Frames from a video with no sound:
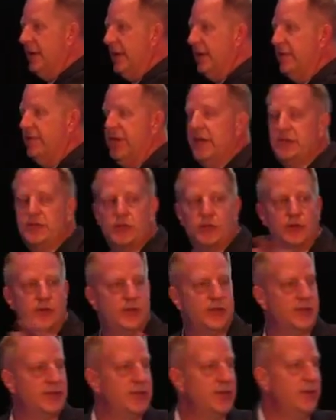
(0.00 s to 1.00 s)

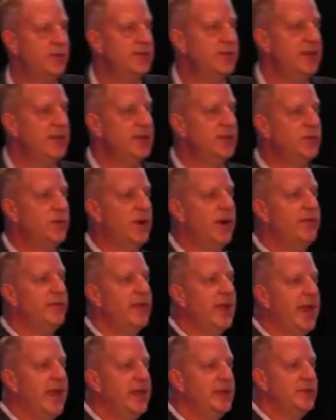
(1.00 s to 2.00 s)
investors, associates, whatever
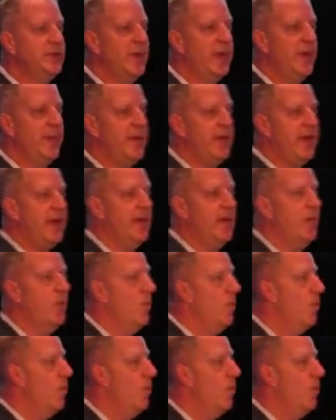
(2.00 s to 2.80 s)
the case may be,